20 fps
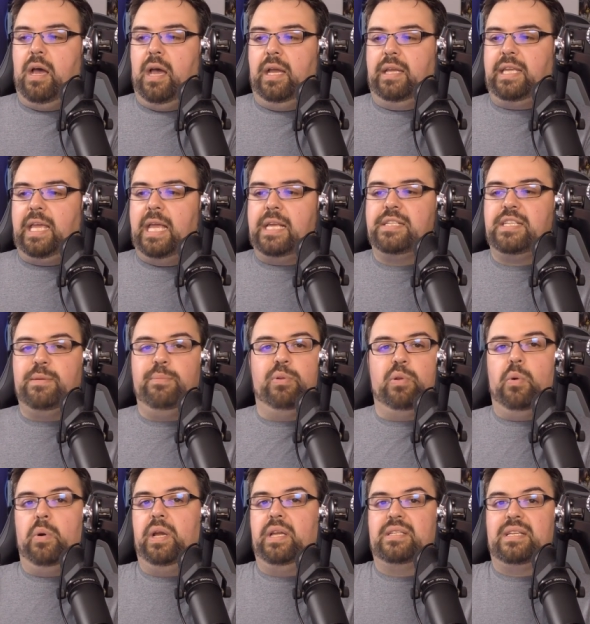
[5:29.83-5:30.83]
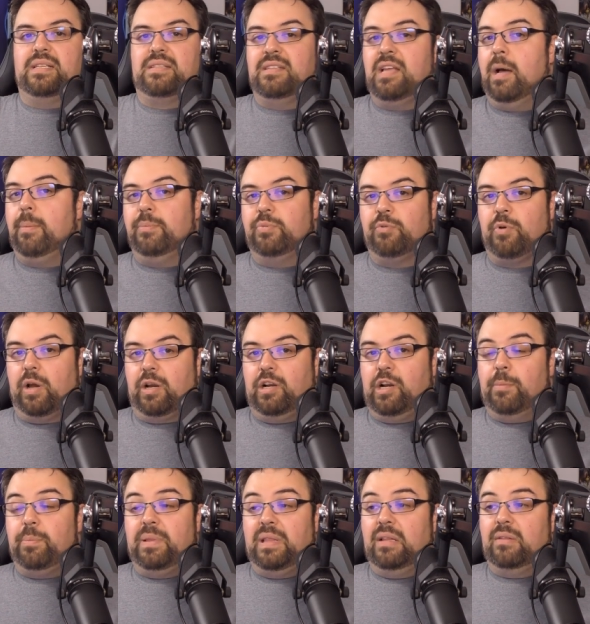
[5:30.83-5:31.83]
Uh, Casey Bloys has not brought
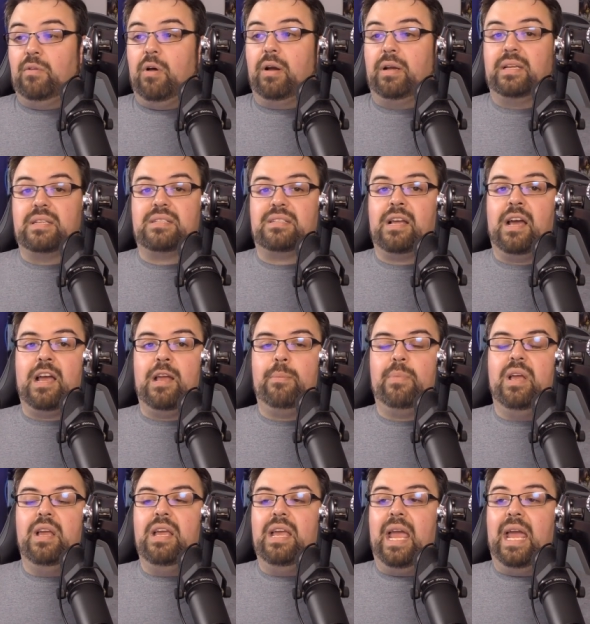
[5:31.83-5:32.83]
it up in the longest time,